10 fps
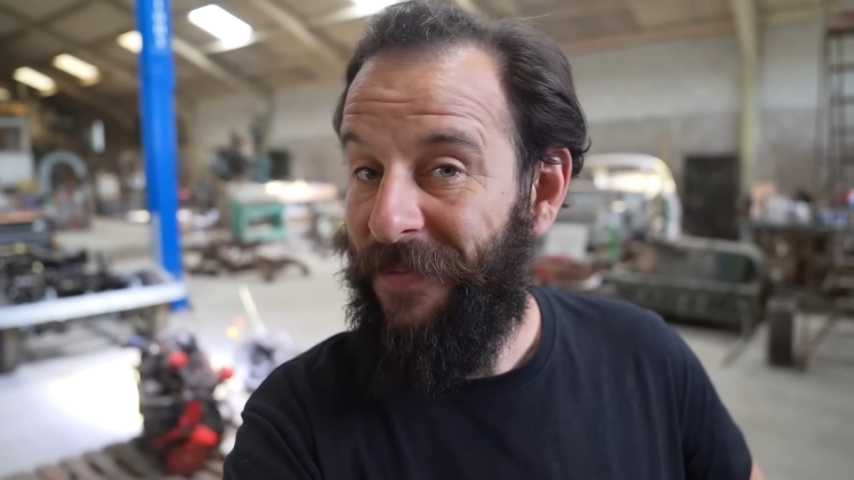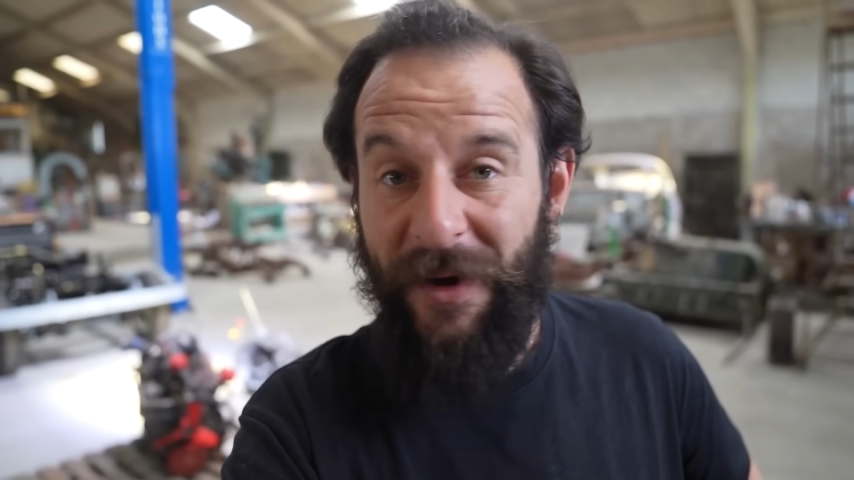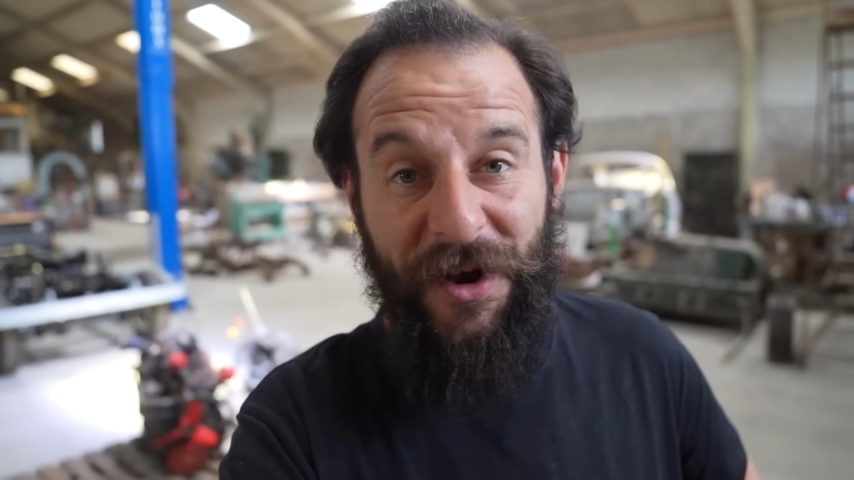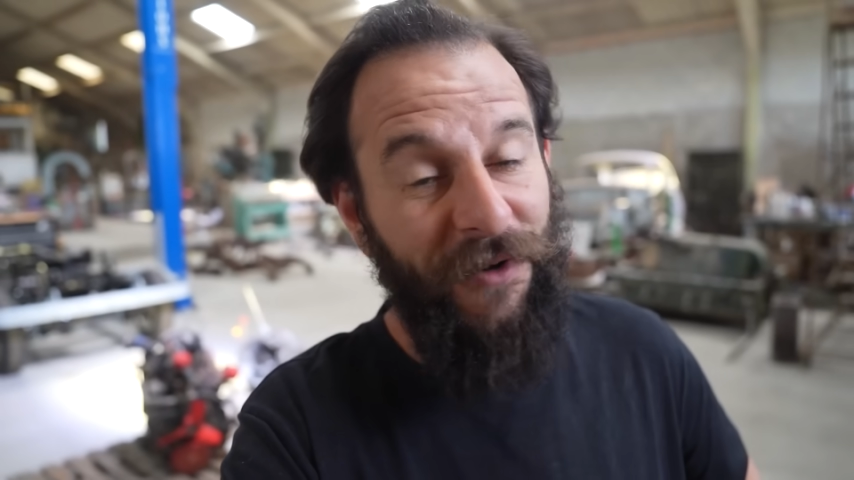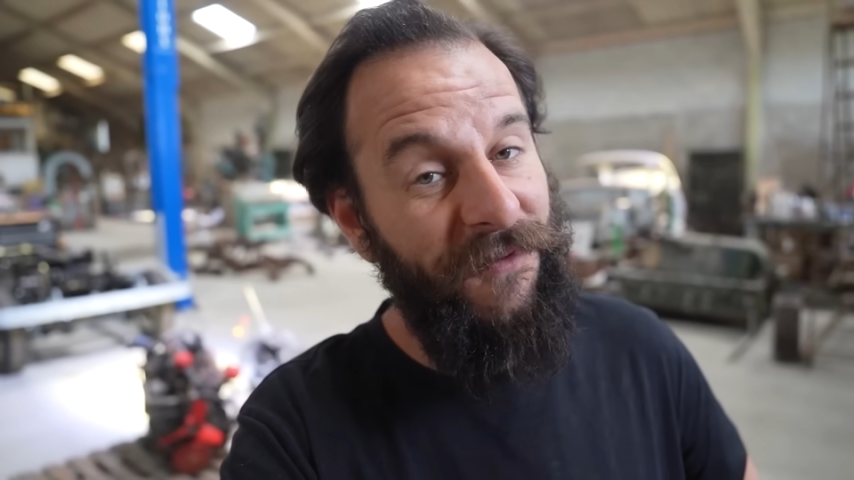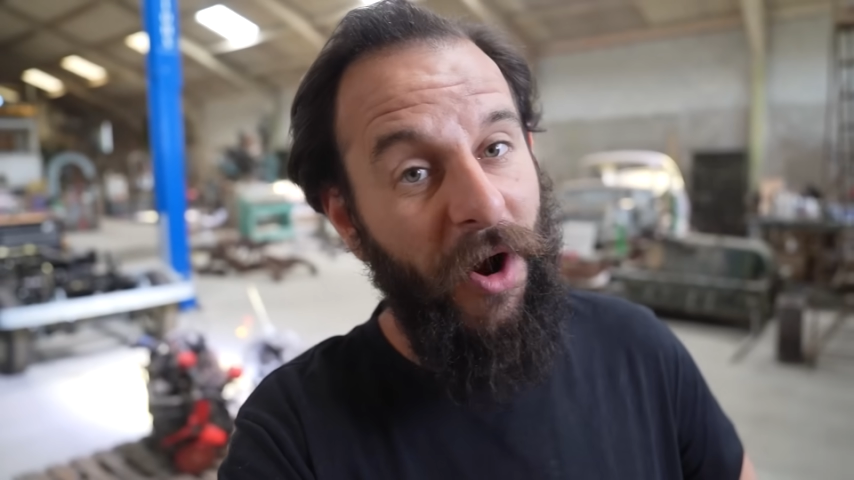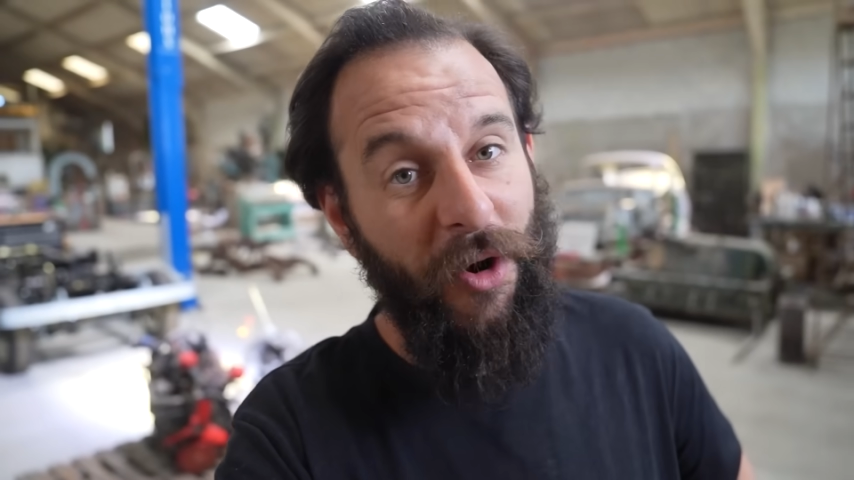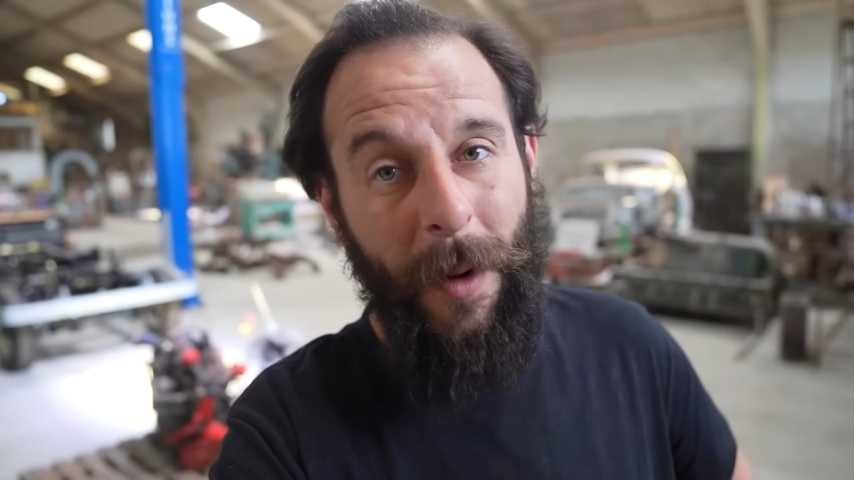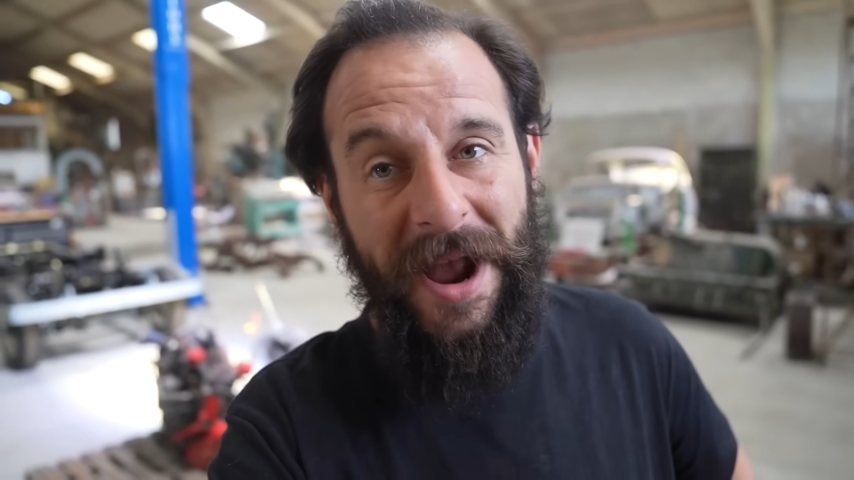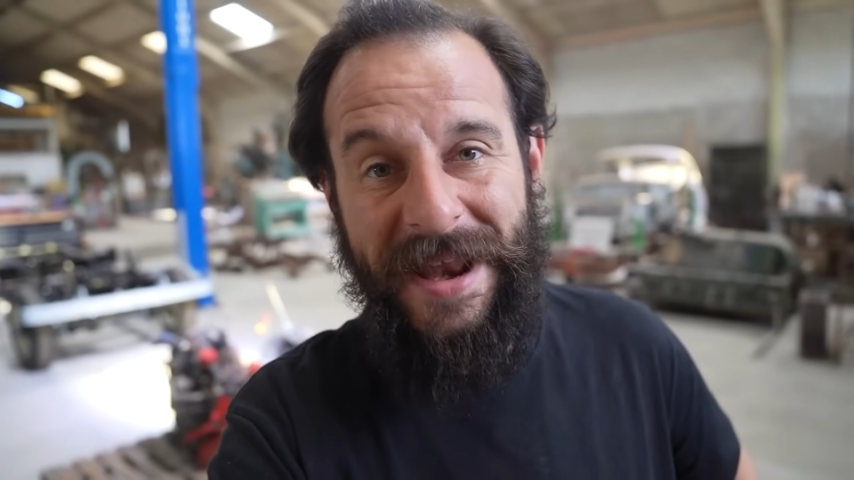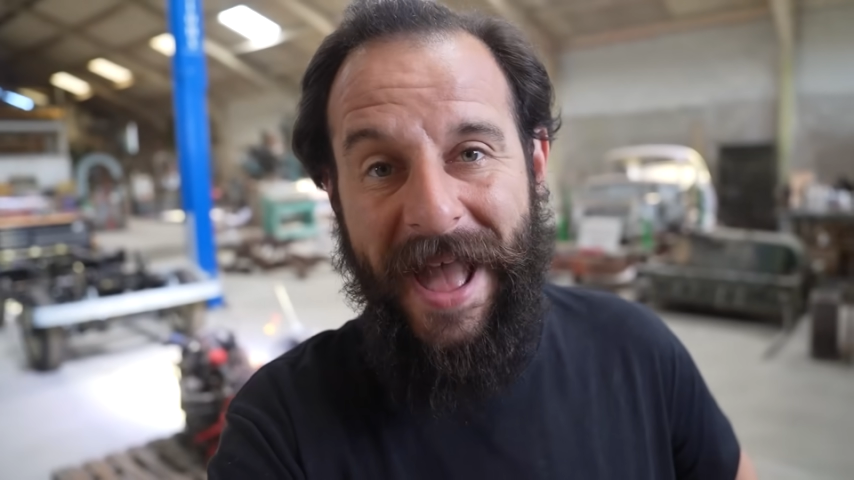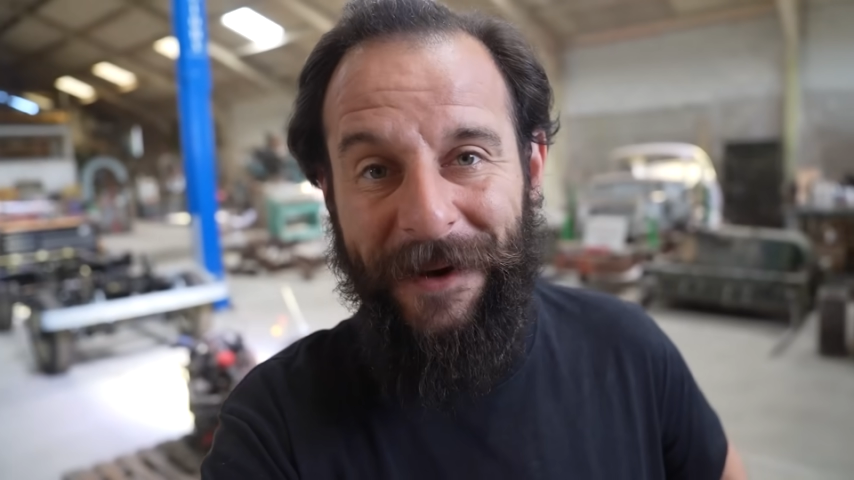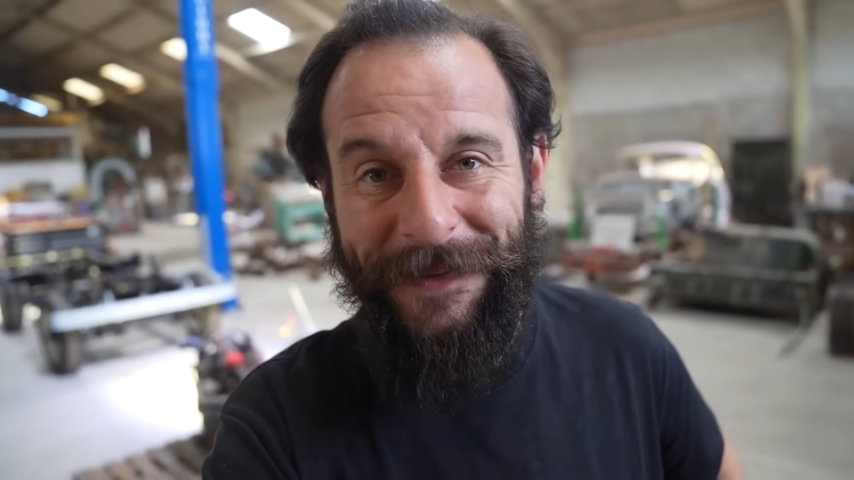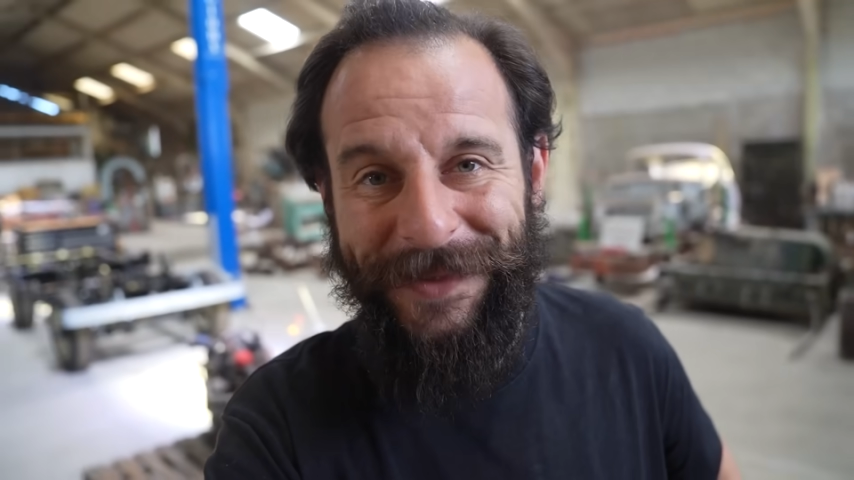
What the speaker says: We're not far away now.